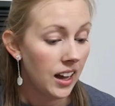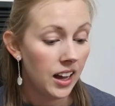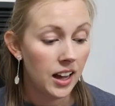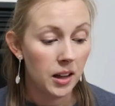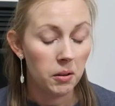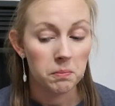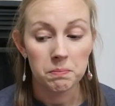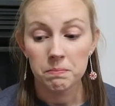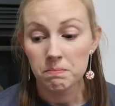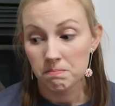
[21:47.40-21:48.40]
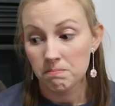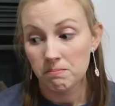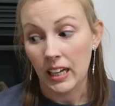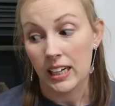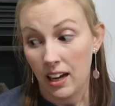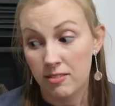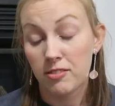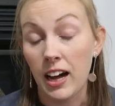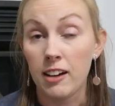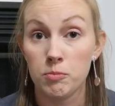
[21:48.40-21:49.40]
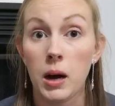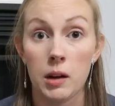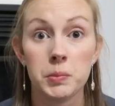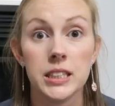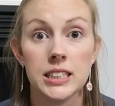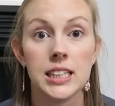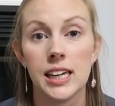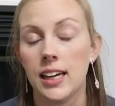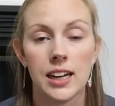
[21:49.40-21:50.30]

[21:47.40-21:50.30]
Like I've bought plenty,